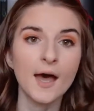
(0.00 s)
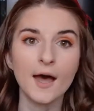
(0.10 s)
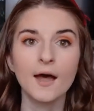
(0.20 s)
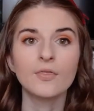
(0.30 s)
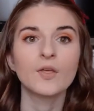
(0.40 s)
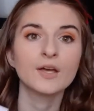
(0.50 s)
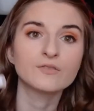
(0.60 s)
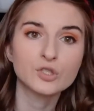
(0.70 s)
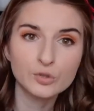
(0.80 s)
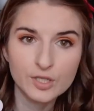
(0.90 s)
And they
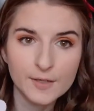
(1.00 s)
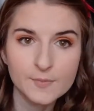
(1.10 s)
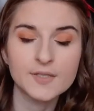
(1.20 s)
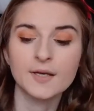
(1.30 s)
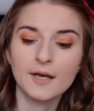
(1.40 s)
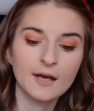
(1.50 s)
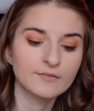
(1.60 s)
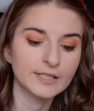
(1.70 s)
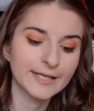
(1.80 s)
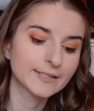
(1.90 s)
have two types. They
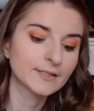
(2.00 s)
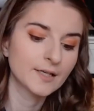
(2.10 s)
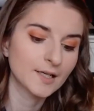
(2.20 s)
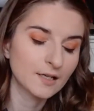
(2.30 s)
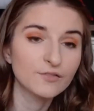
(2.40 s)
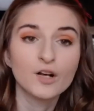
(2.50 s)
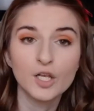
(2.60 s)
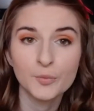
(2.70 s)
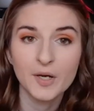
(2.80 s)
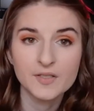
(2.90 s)
have a lengthening and a
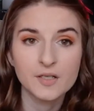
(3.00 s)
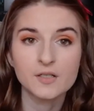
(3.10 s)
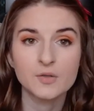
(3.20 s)
volumizing.